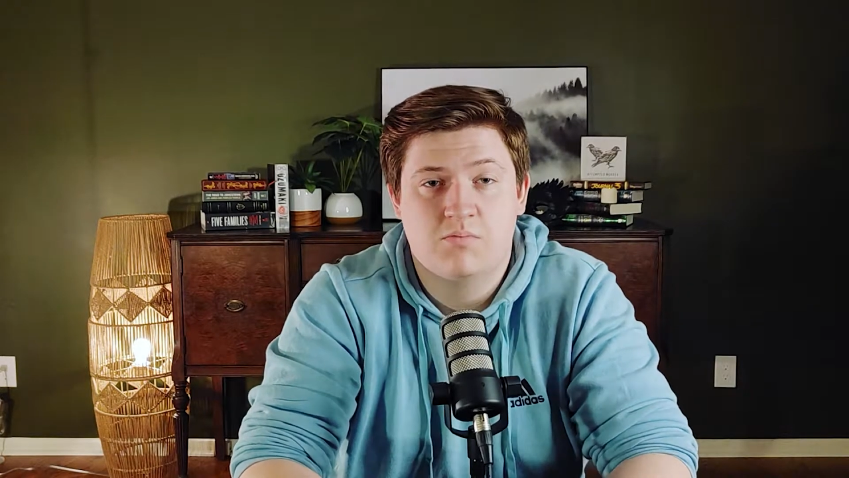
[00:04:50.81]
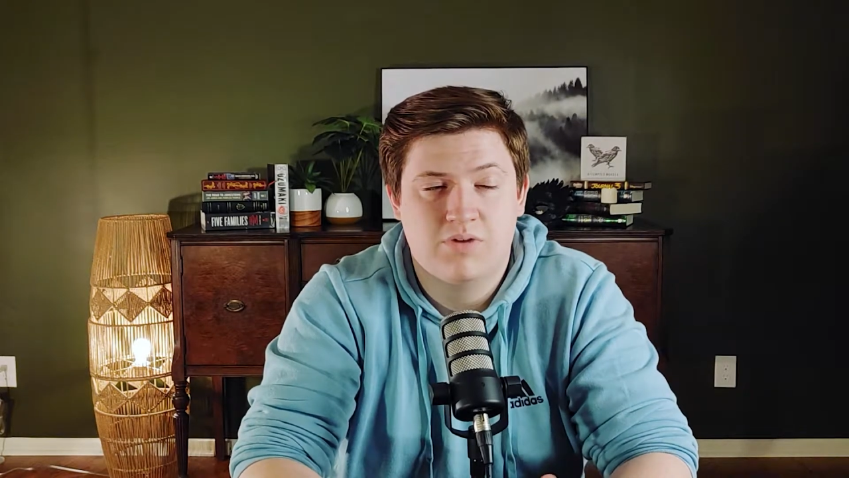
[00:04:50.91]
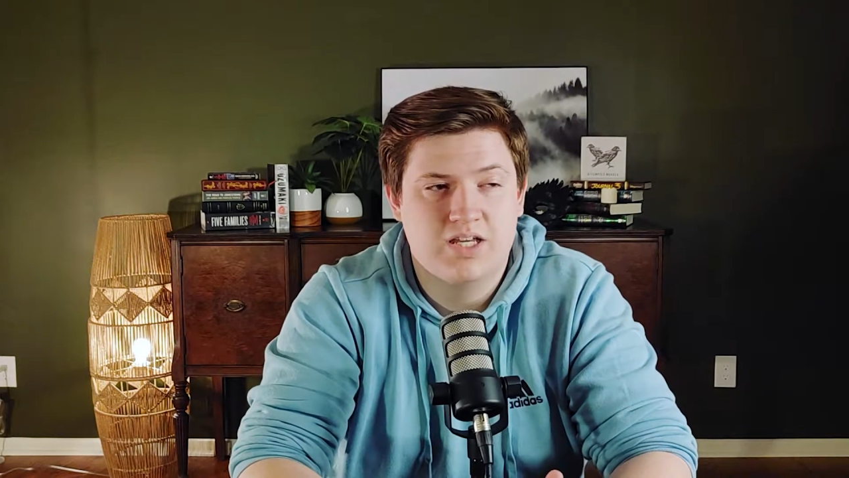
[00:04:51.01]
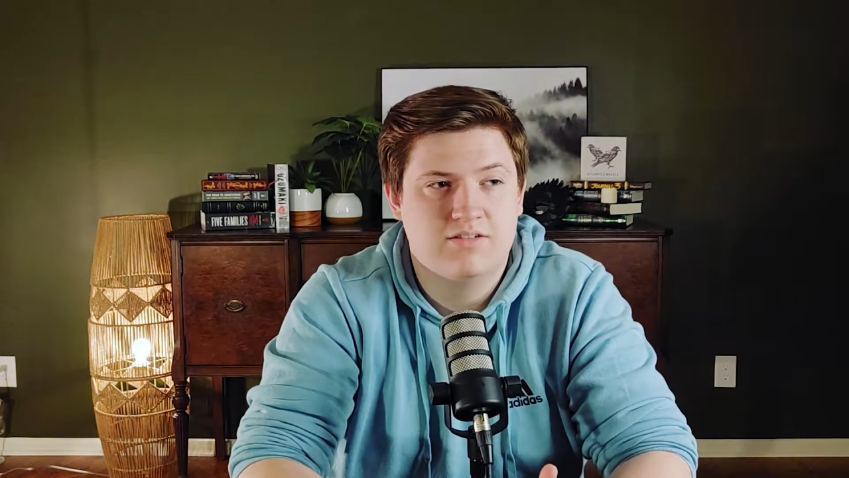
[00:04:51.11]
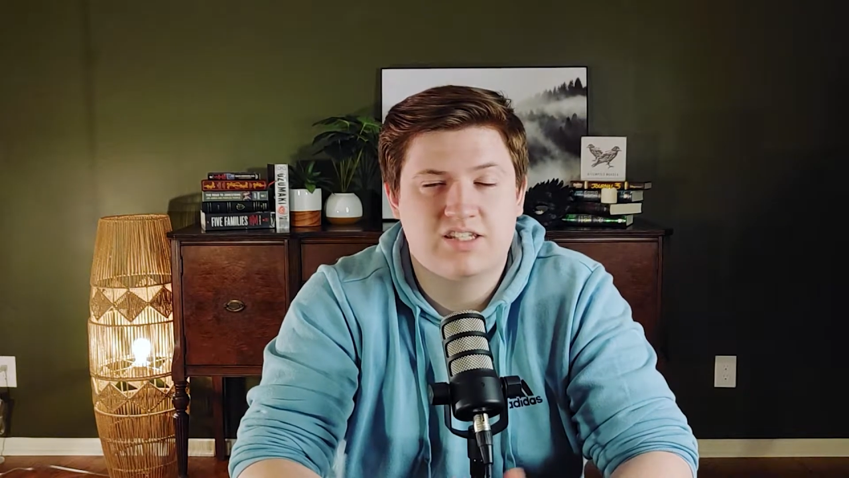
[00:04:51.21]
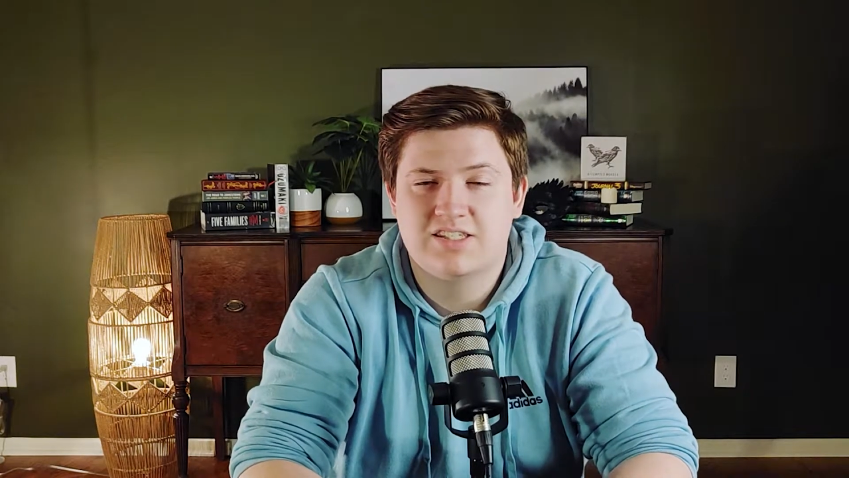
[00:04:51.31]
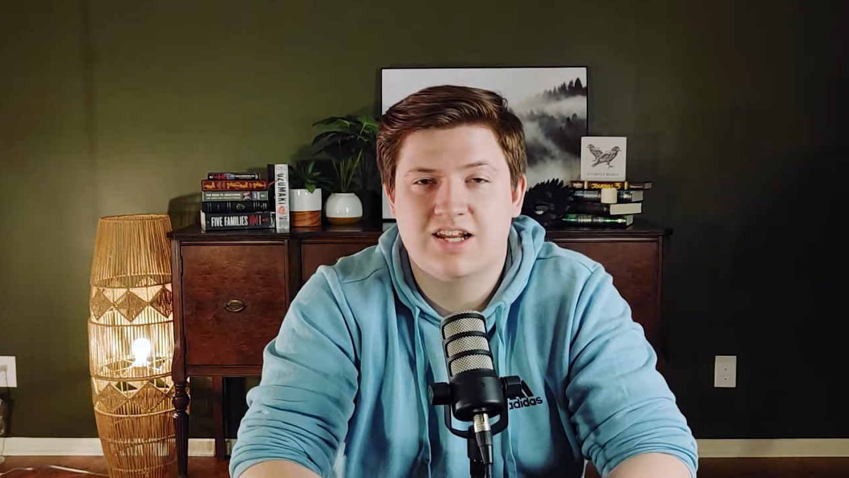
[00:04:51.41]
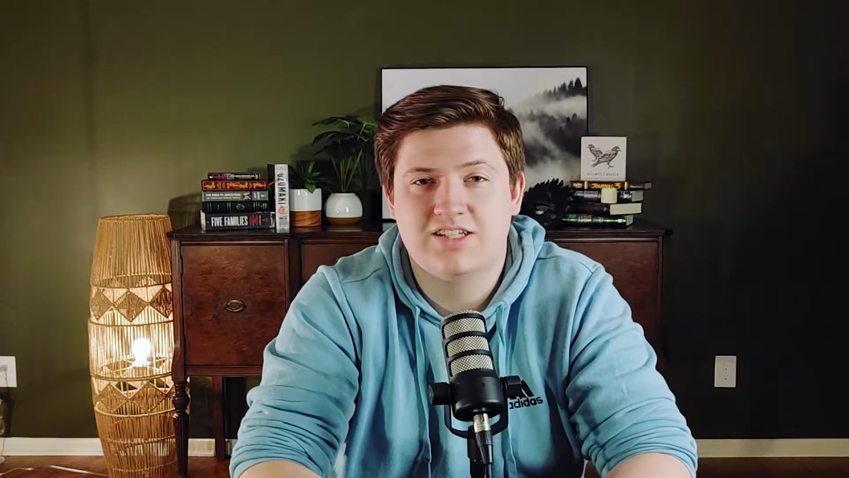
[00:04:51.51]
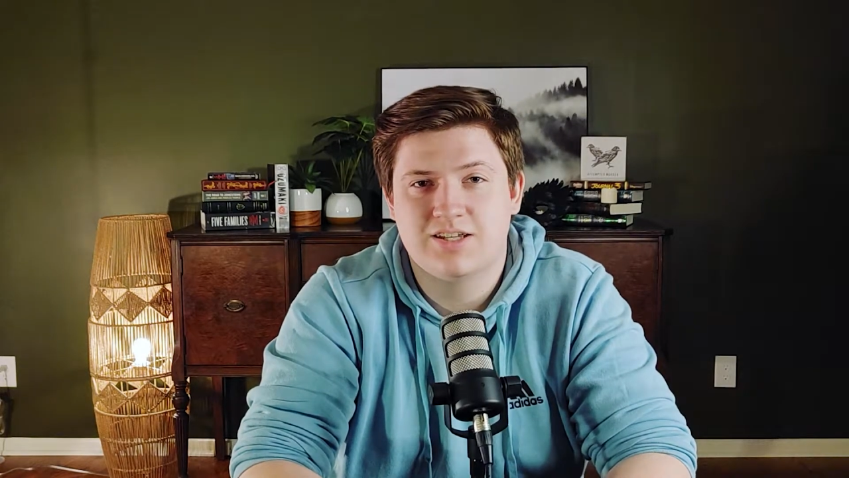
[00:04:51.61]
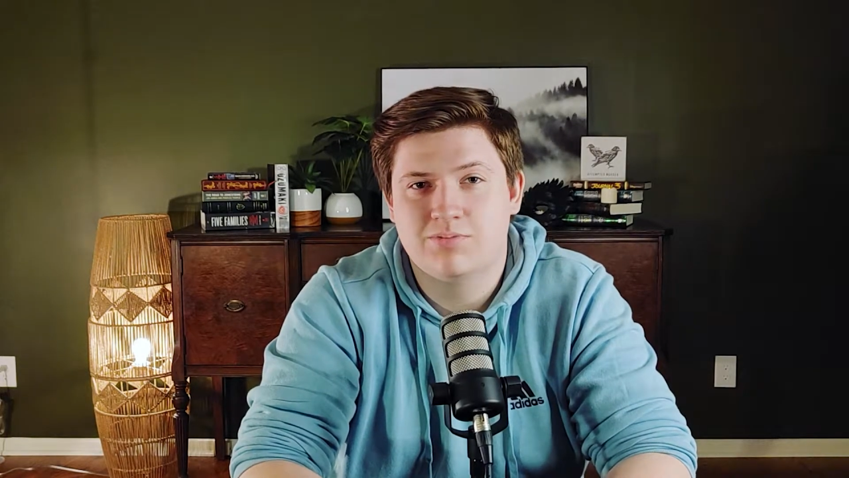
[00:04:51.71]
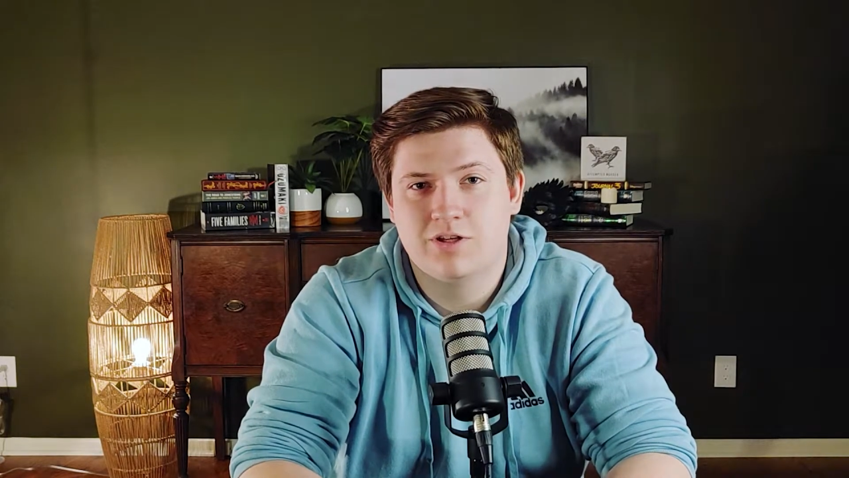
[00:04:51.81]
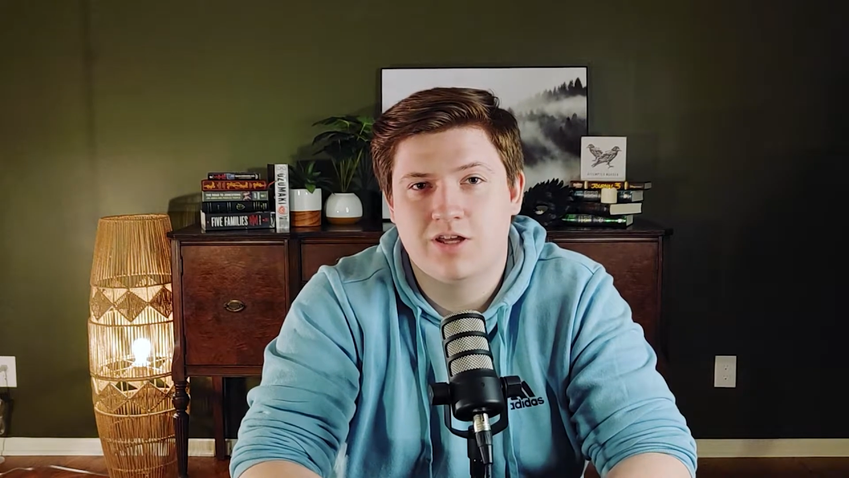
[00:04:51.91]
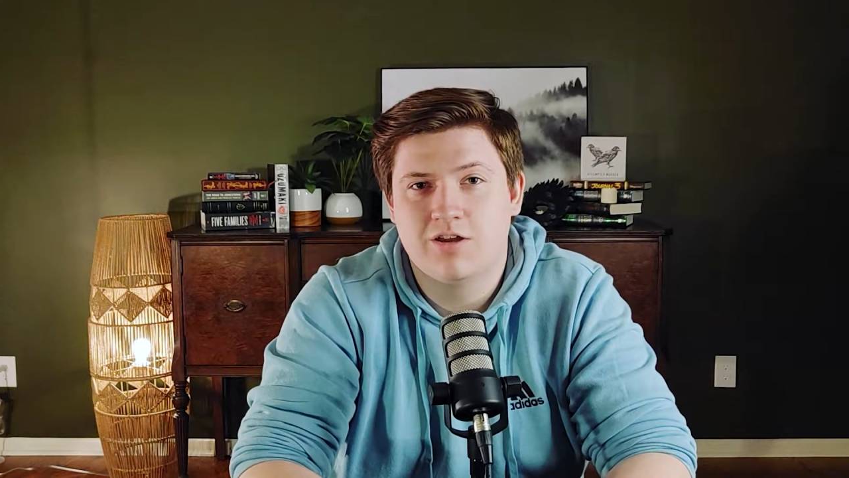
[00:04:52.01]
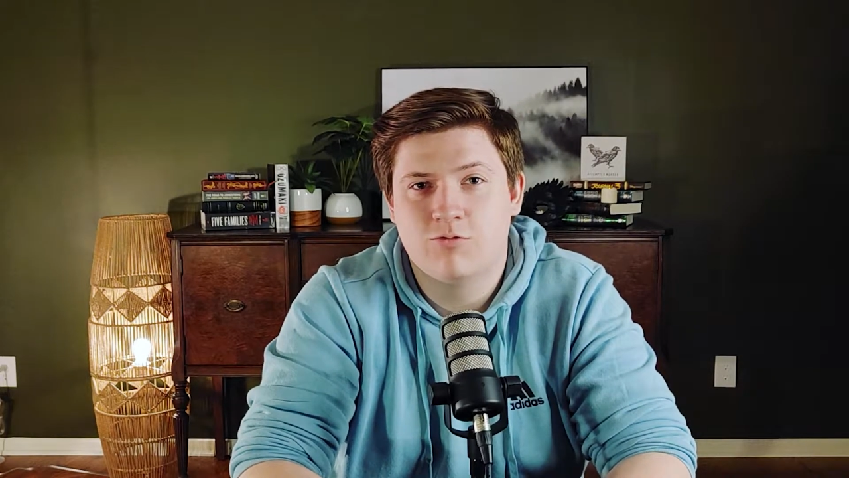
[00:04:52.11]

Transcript: but instead he simply